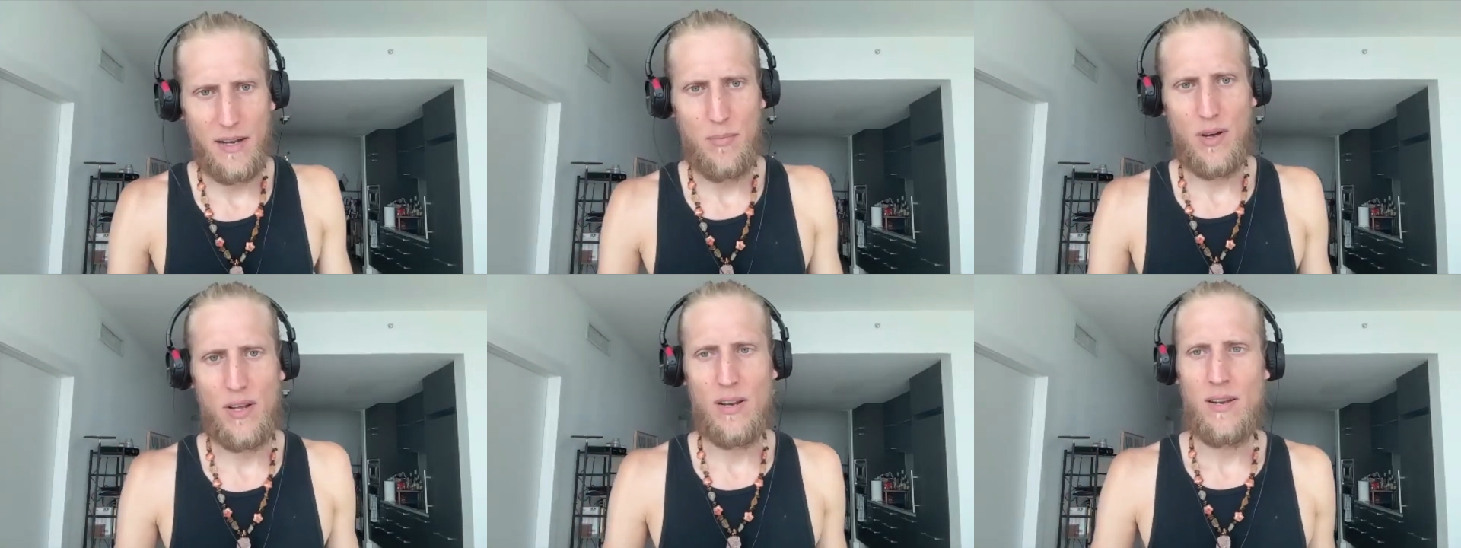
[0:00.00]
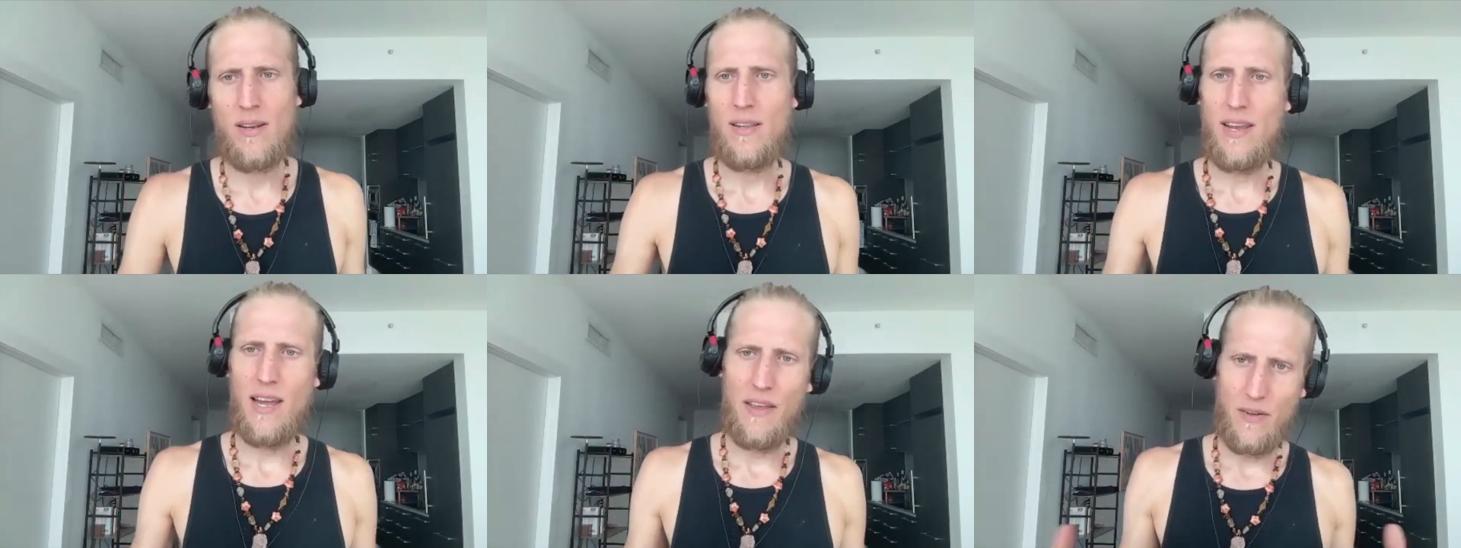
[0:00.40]
but
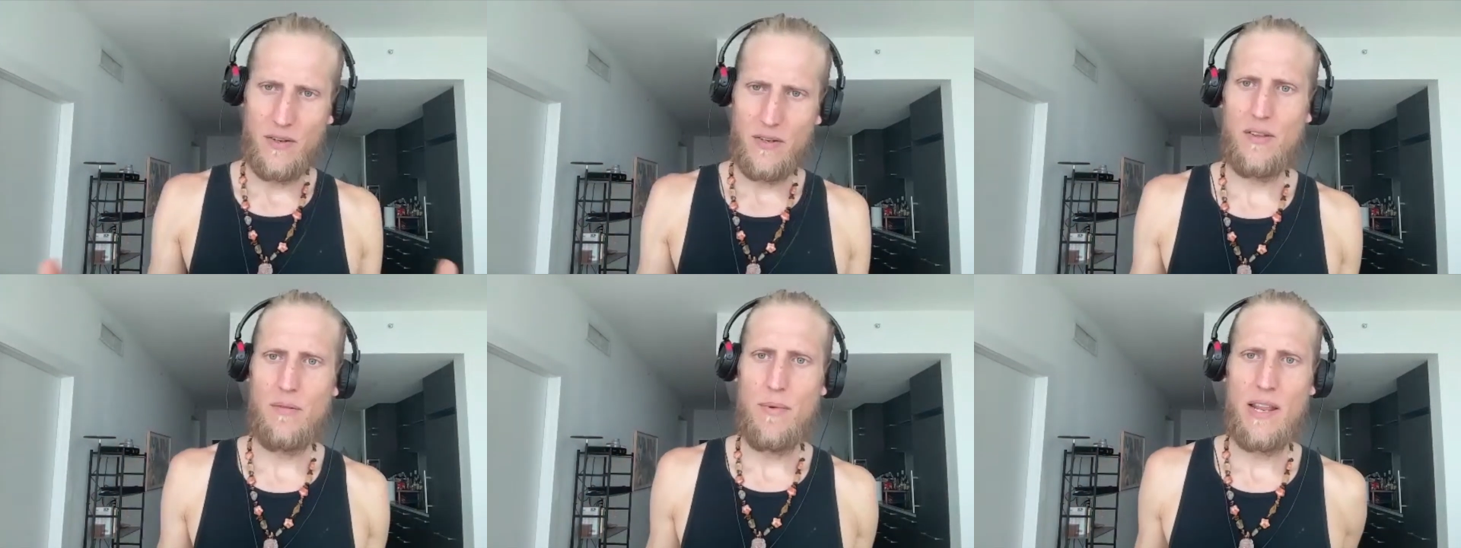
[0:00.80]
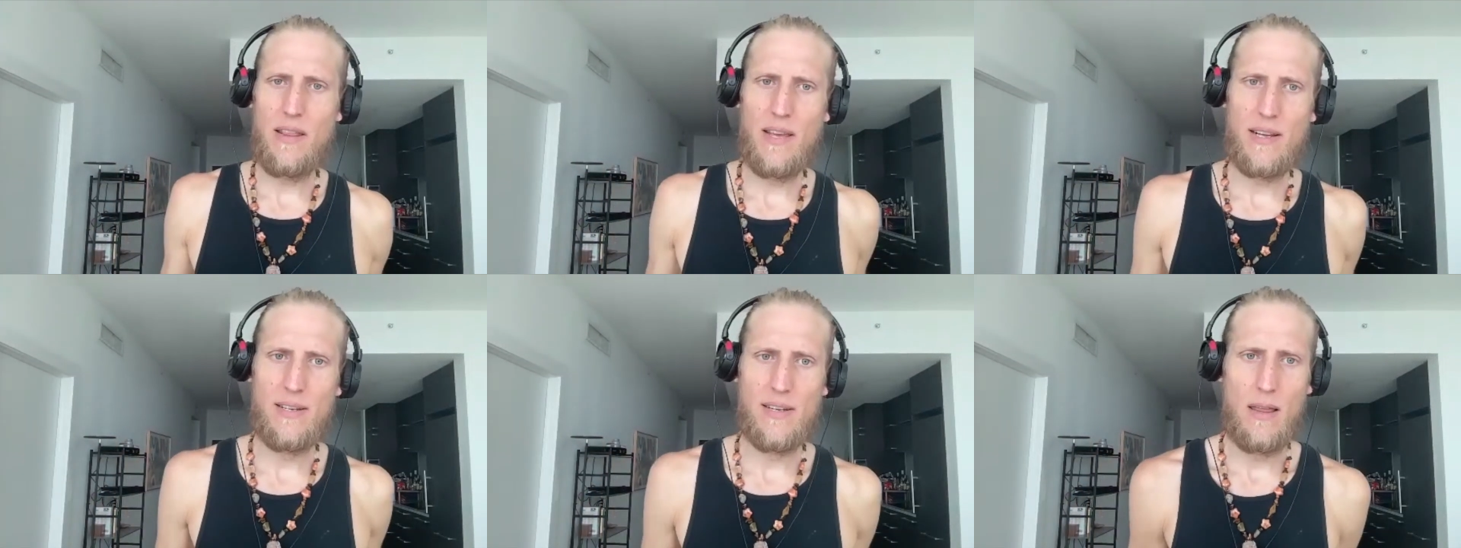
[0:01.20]
yeah, those are the main
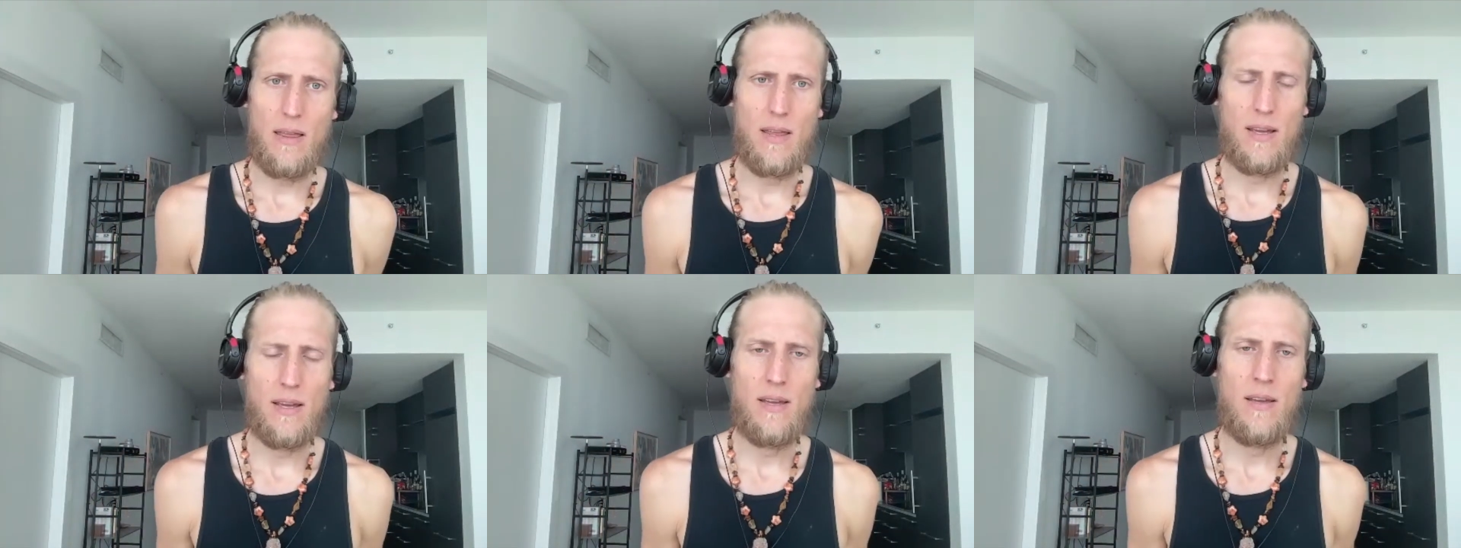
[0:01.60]
things I think.